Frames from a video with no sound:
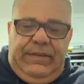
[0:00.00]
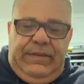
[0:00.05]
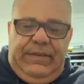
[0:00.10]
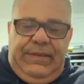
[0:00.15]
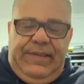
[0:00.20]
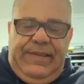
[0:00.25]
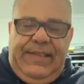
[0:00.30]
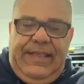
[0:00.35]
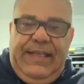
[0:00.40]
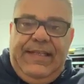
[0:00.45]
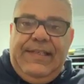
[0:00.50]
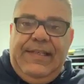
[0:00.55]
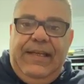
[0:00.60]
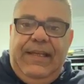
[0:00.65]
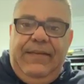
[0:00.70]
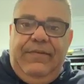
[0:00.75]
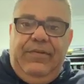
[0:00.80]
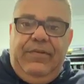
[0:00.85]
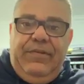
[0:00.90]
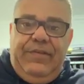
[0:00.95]
6
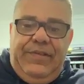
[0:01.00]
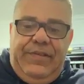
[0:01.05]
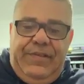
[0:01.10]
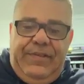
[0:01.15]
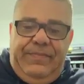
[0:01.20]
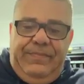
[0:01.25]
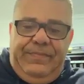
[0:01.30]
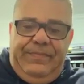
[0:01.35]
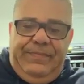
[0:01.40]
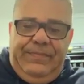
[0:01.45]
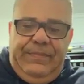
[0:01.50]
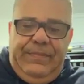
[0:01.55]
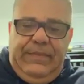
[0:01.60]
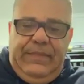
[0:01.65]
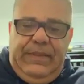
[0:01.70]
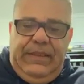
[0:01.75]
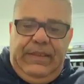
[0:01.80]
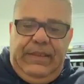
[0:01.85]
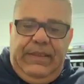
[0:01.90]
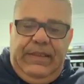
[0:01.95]
levels:
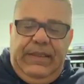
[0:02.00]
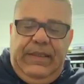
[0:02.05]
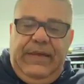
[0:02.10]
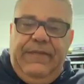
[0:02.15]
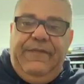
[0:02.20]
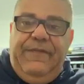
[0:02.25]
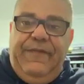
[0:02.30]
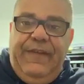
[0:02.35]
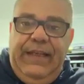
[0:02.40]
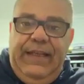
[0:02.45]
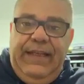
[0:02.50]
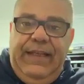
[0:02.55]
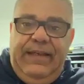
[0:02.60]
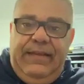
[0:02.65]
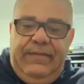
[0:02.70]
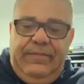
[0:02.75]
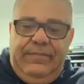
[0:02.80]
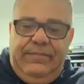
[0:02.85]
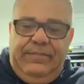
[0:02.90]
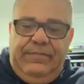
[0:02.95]

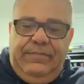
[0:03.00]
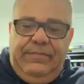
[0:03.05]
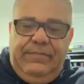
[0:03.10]
affiliate,